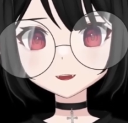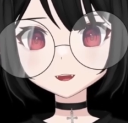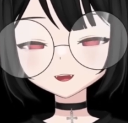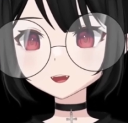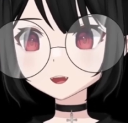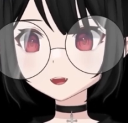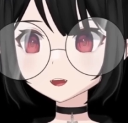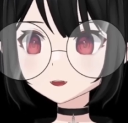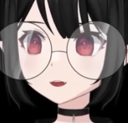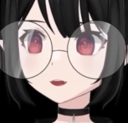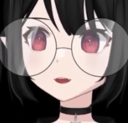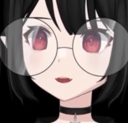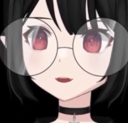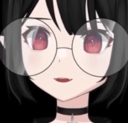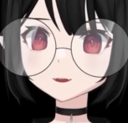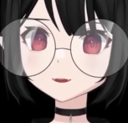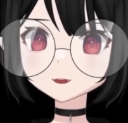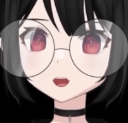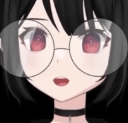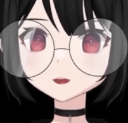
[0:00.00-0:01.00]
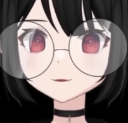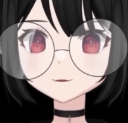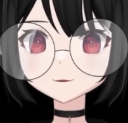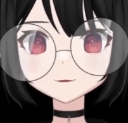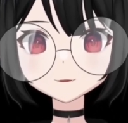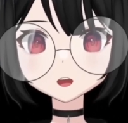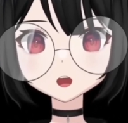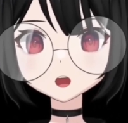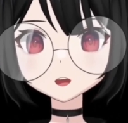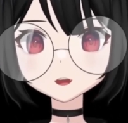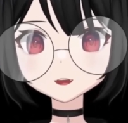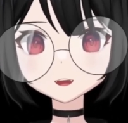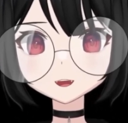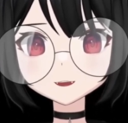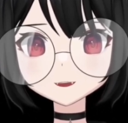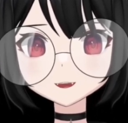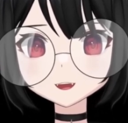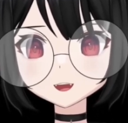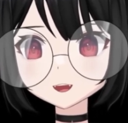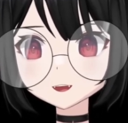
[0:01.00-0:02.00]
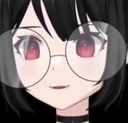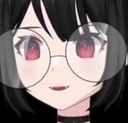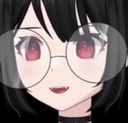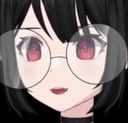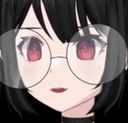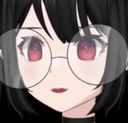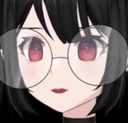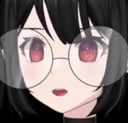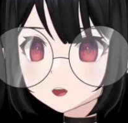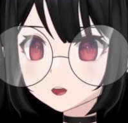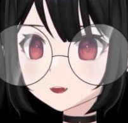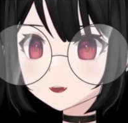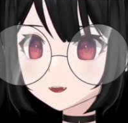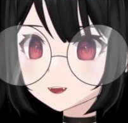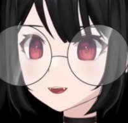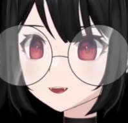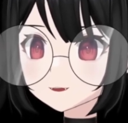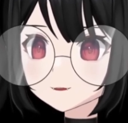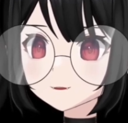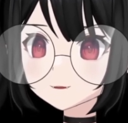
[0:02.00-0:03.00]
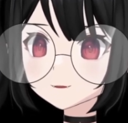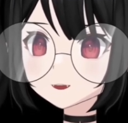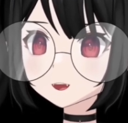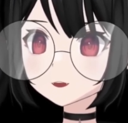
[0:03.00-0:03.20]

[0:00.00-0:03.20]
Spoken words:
you're just confirming that you're an incel,